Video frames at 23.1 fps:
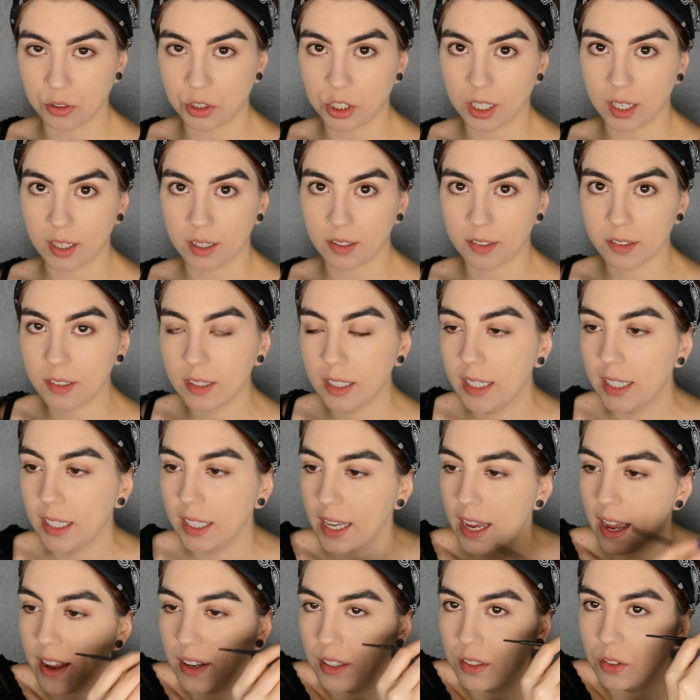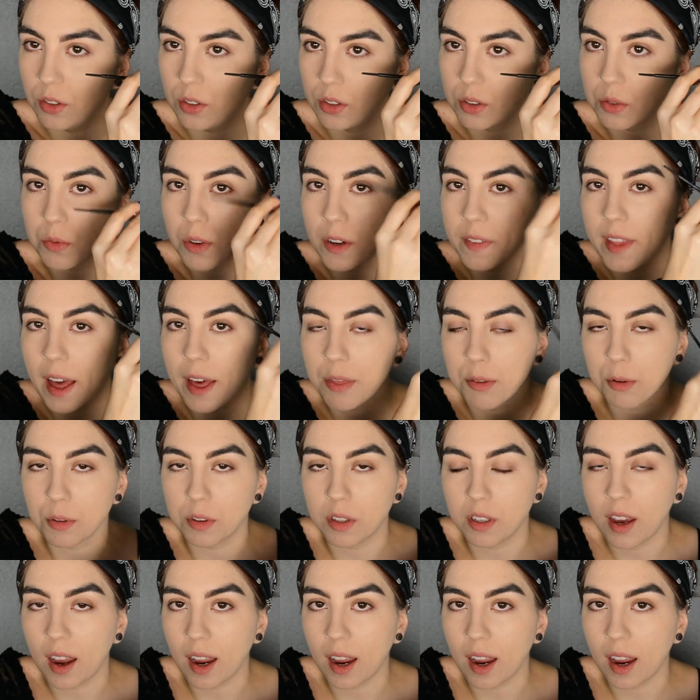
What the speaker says: gel and run that through the